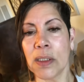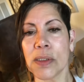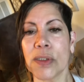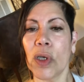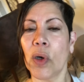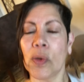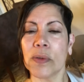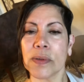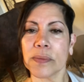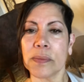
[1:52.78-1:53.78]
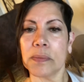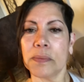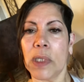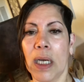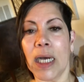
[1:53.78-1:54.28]
So
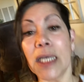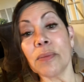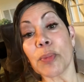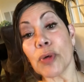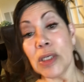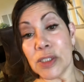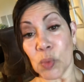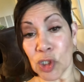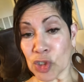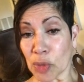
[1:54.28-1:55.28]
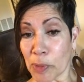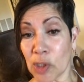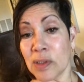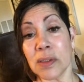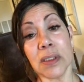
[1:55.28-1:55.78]
I am a praise
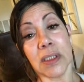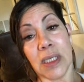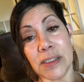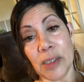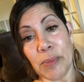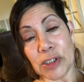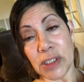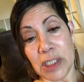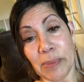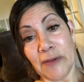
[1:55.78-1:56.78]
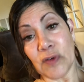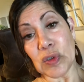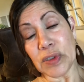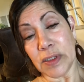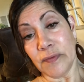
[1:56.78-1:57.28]
worshiper. As I mentioned in my
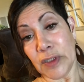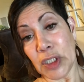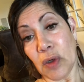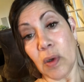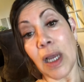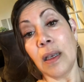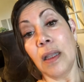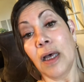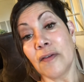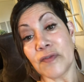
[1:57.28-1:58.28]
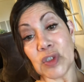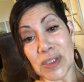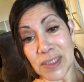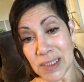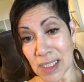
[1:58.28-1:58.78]
first video, I love
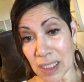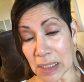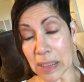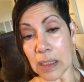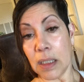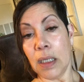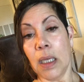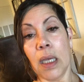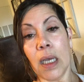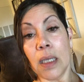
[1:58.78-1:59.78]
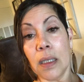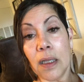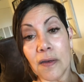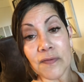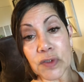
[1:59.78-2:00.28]
to sing. I
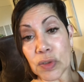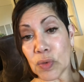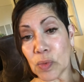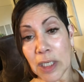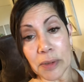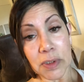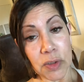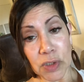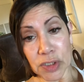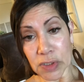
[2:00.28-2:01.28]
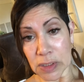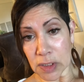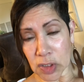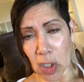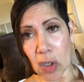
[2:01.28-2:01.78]
love to write Christian
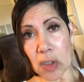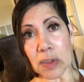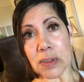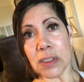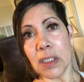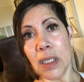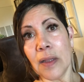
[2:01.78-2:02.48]
songs.